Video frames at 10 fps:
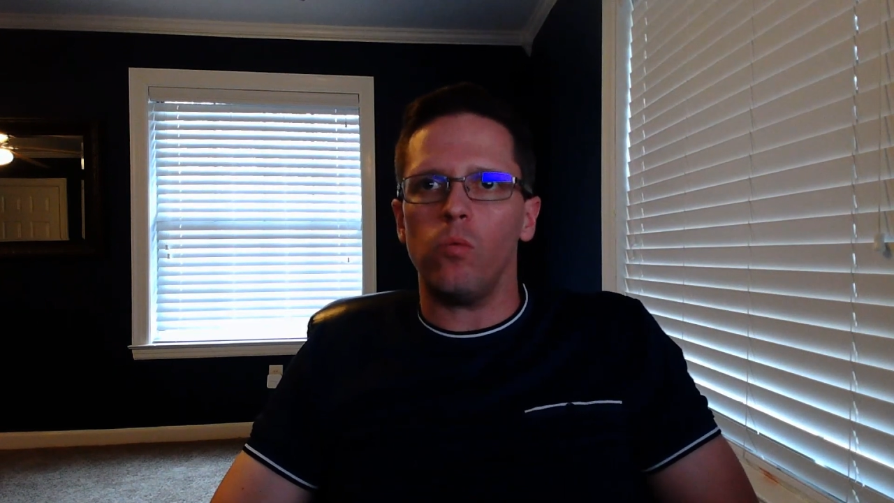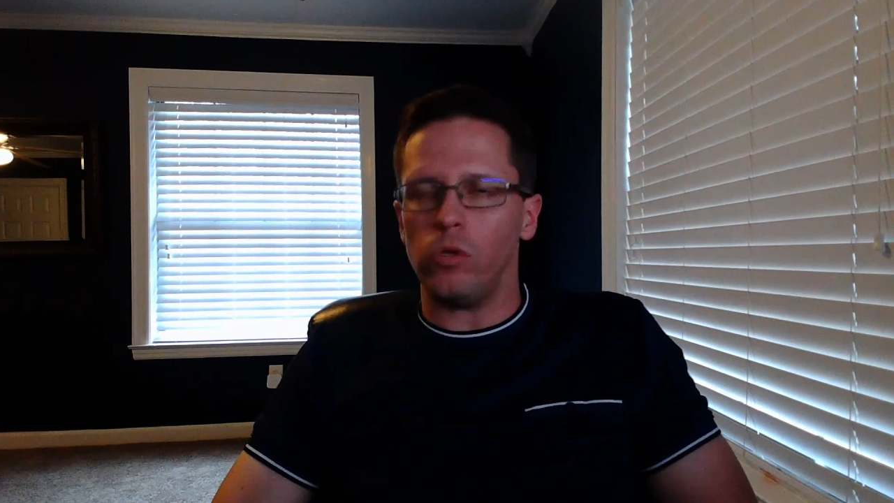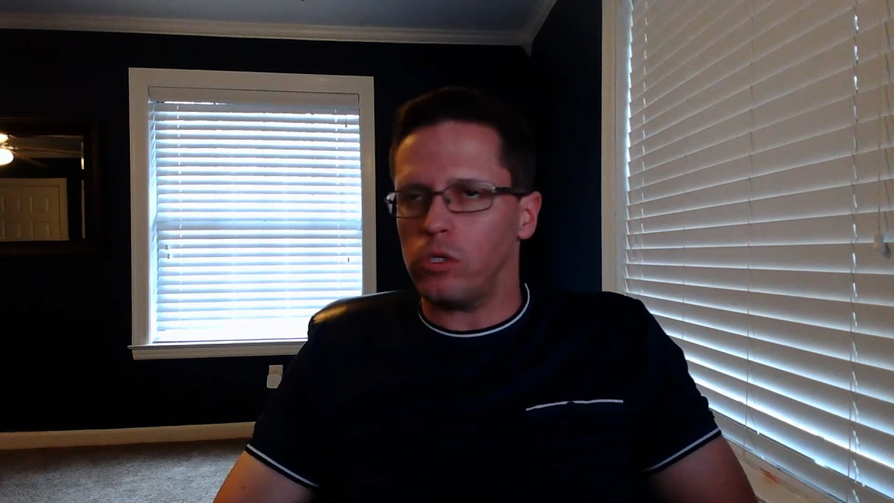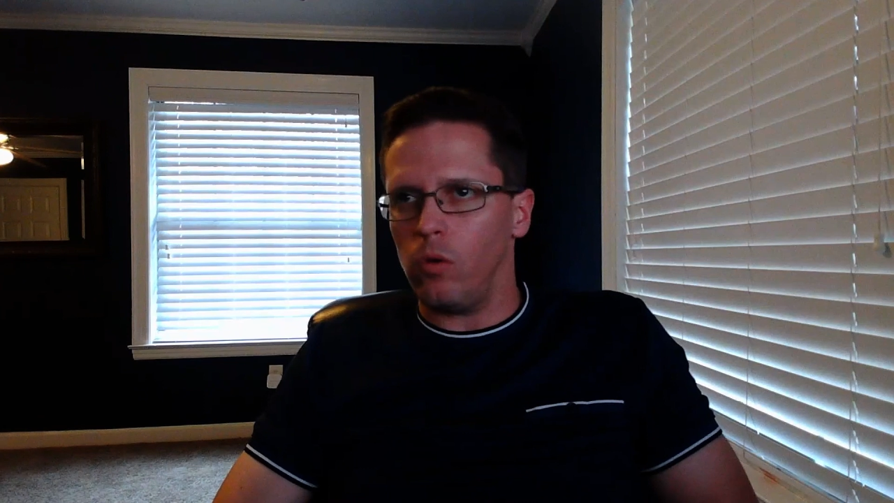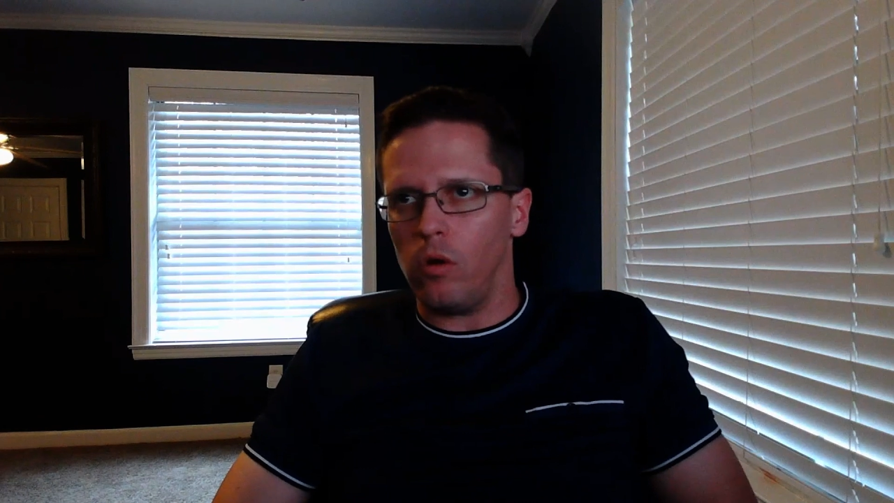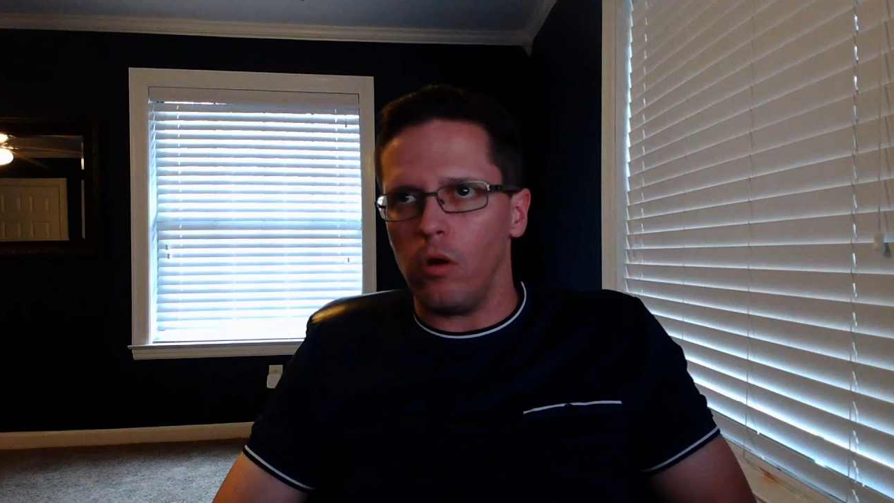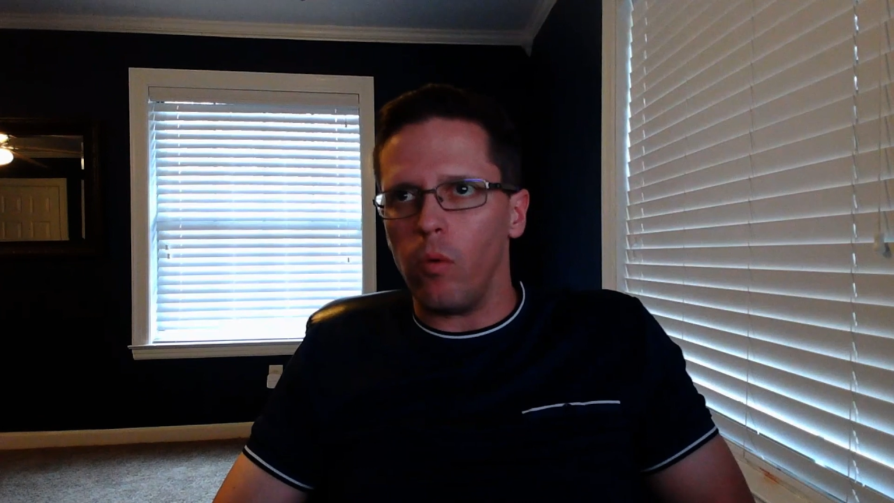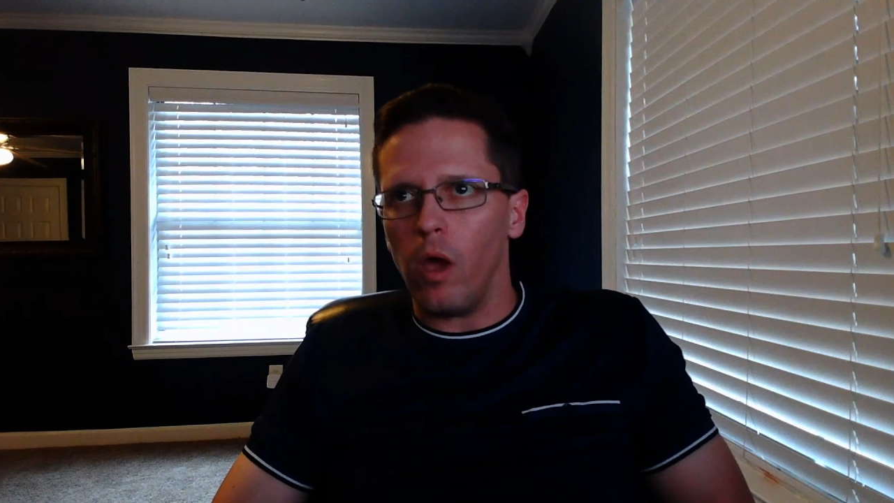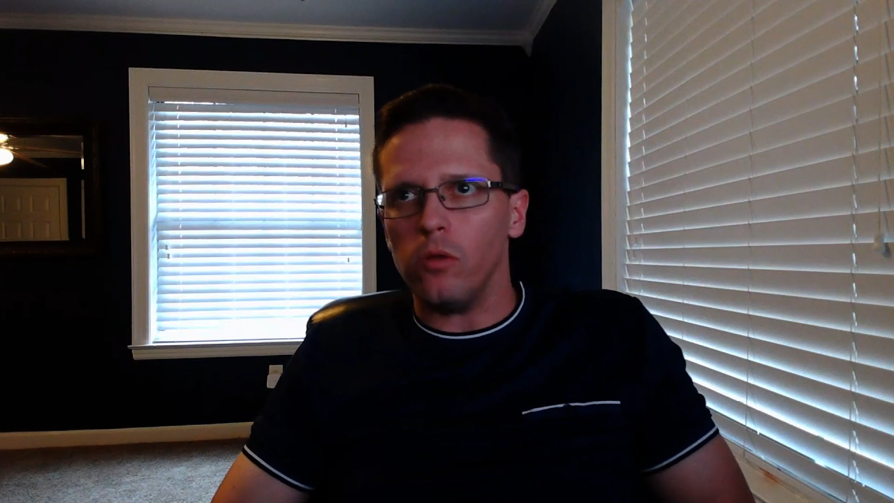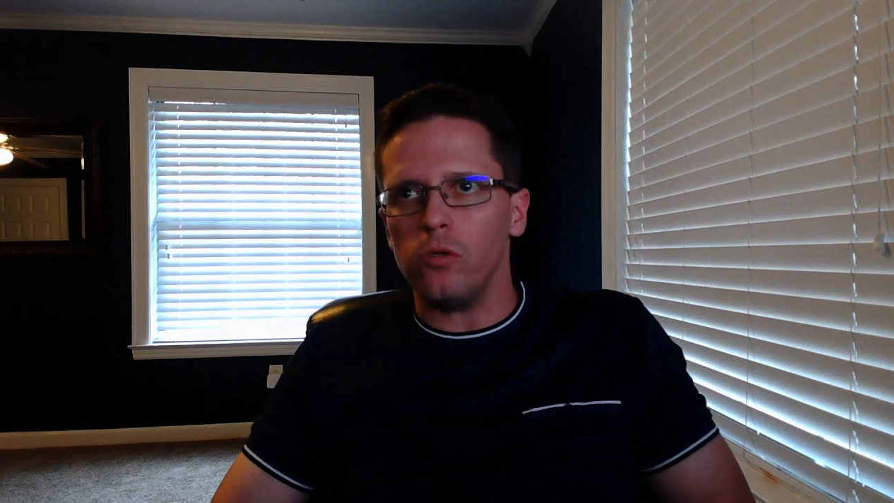what's going on
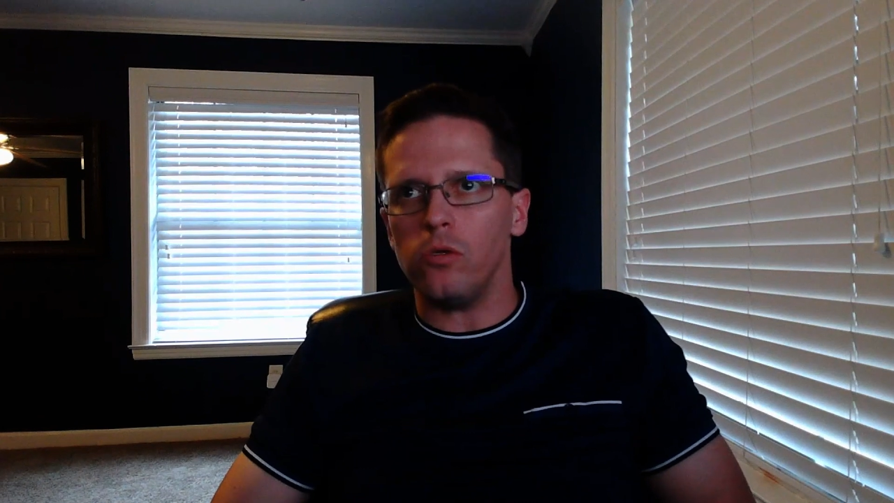around